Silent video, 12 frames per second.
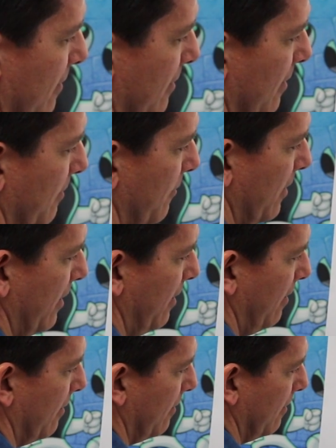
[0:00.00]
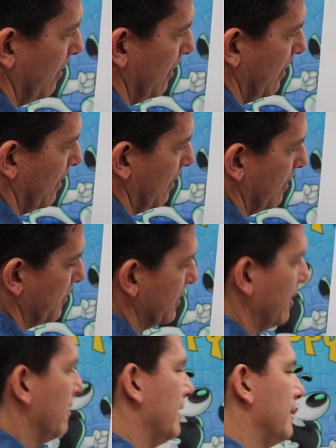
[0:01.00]
thumb right here. And it kind of comes
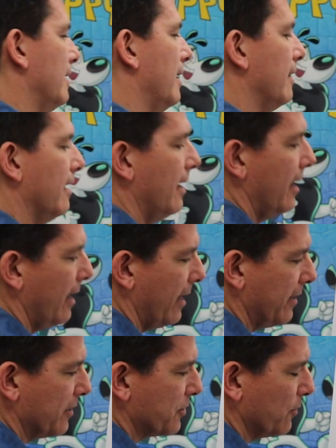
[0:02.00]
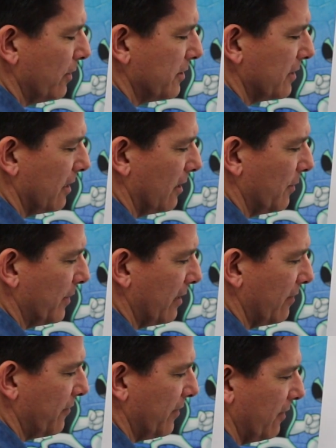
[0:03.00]
out like that. And you can sort of see a little bit of
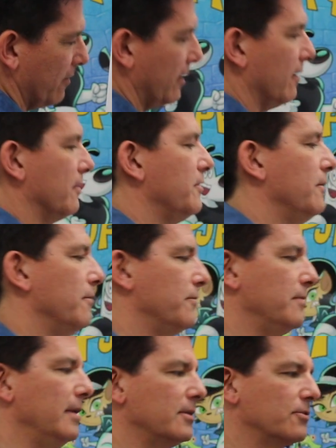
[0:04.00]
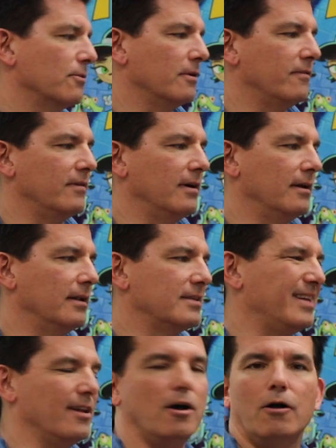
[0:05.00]
the fingernail too. So that's sort of, let's say
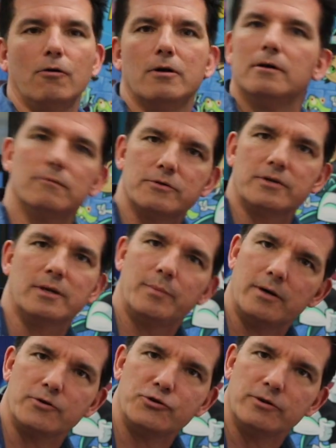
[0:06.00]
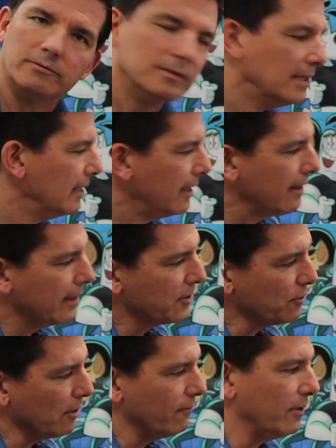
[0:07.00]
the Hulk was going to punch you. That's
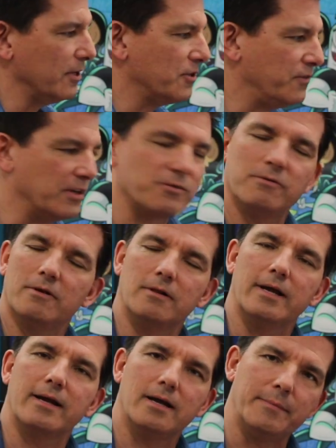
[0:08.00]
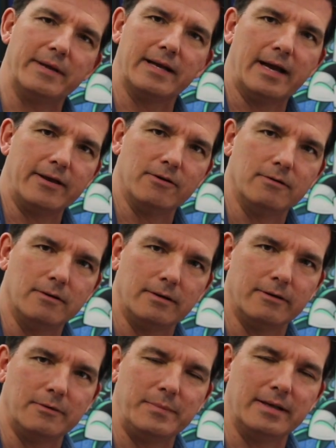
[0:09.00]
sort of what his fist would look like coming at you, only
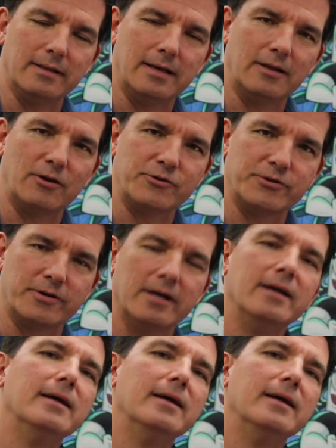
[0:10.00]
it would be a lot larger